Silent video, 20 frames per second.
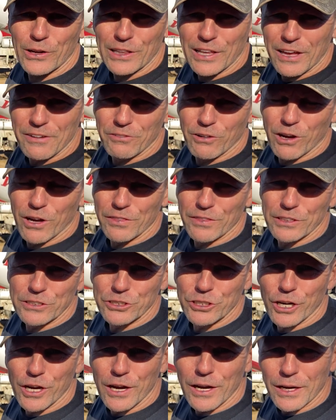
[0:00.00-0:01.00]
level on the
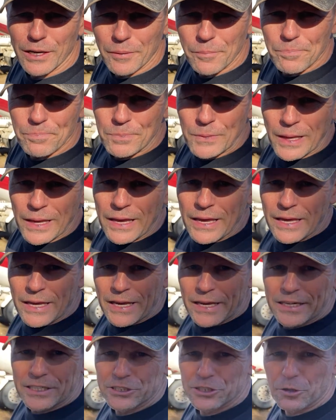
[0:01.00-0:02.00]
truck.
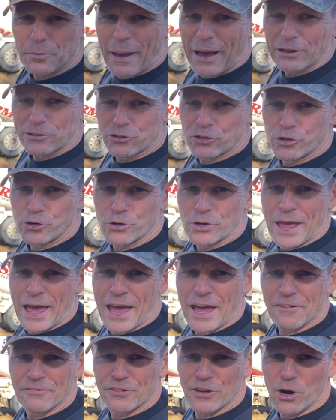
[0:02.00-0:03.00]
There's about
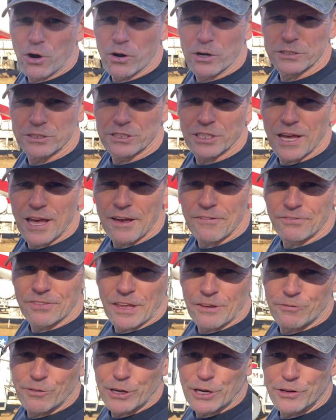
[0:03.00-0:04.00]
2.5 yards left.
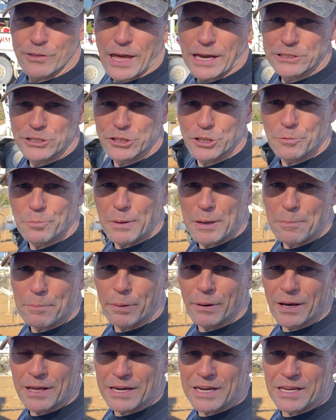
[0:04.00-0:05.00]
They figure that should be
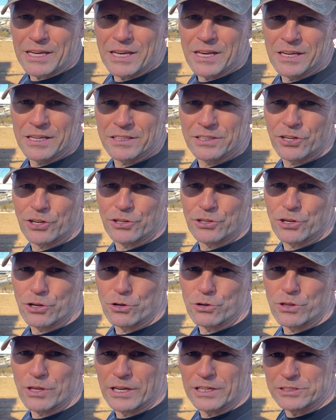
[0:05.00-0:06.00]
plenty to
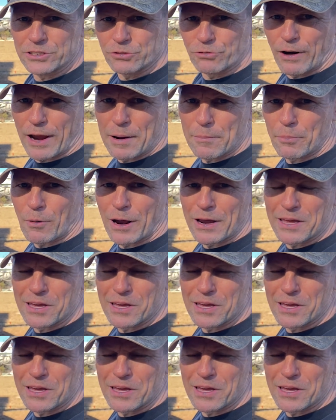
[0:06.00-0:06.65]
do this ramp right